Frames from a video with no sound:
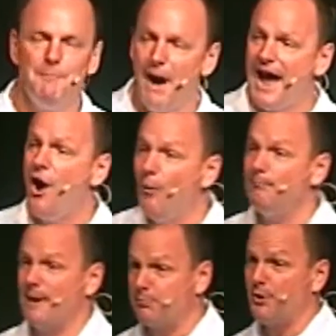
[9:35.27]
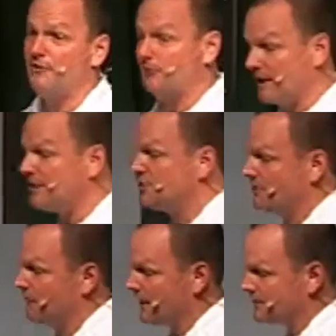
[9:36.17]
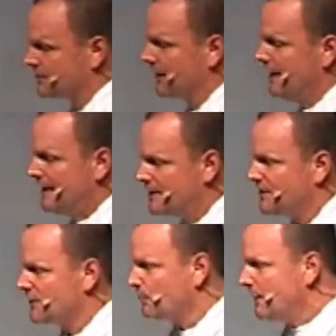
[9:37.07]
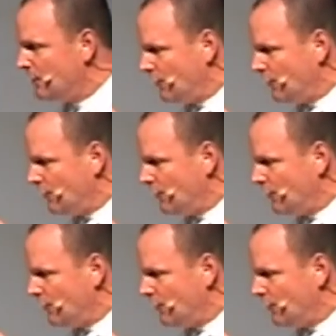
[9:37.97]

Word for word: My hope, my prayer for each of us is as we